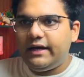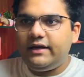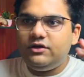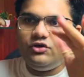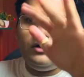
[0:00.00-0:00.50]

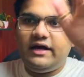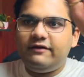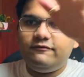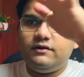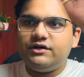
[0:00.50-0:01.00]
and you'll
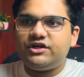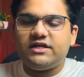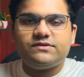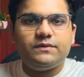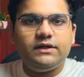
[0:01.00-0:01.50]
have a
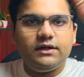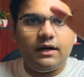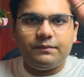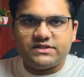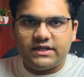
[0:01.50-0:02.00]
transparent
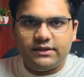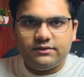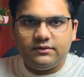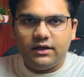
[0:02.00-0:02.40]
upper side.